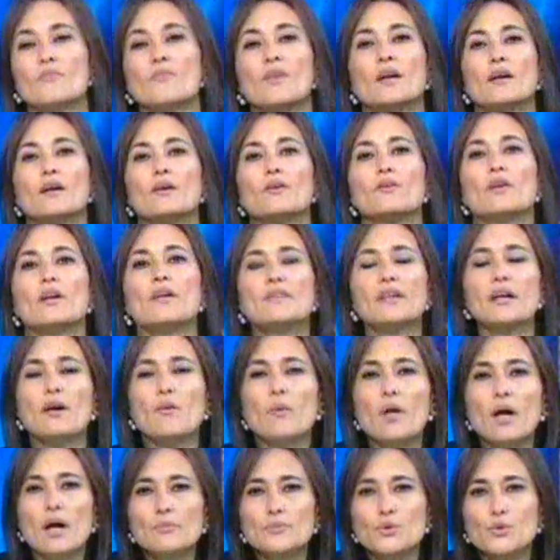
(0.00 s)
Good evening and
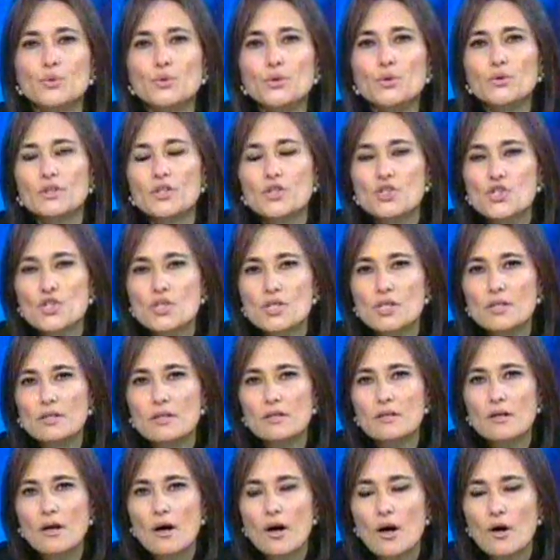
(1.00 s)
welcome to a new
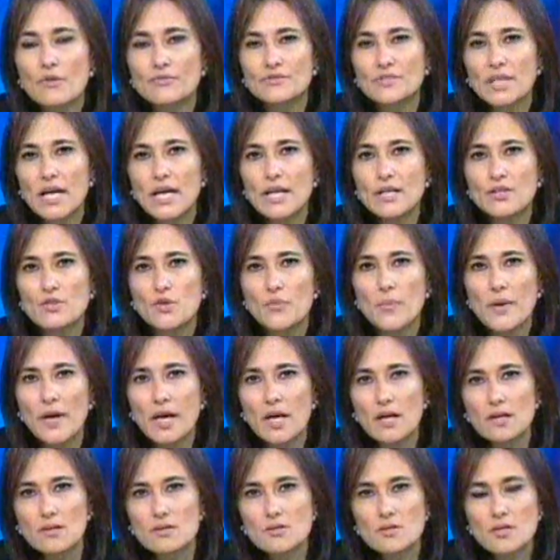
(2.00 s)
edition of Daily
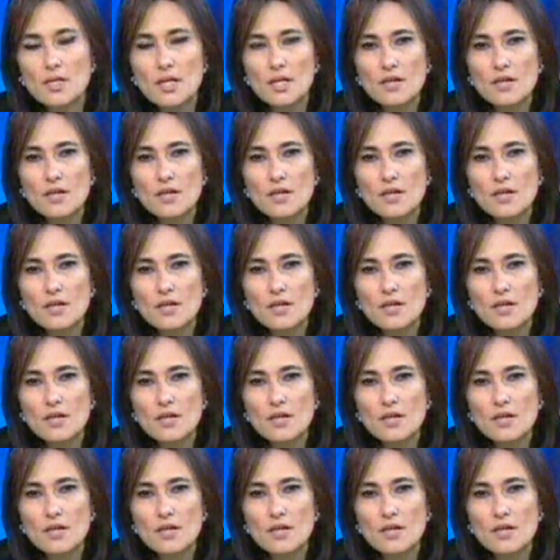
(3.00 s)
Debate.